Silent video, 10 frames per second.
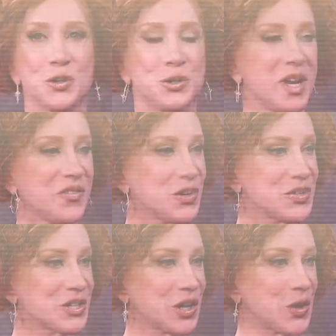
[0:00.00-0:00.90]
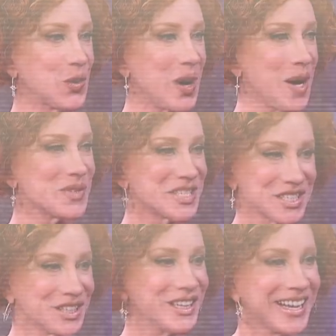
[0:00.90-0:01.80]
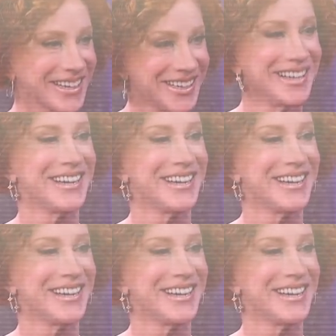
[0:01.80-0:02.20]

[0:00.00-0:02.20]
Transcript: 2.5 years ago, I'm still like...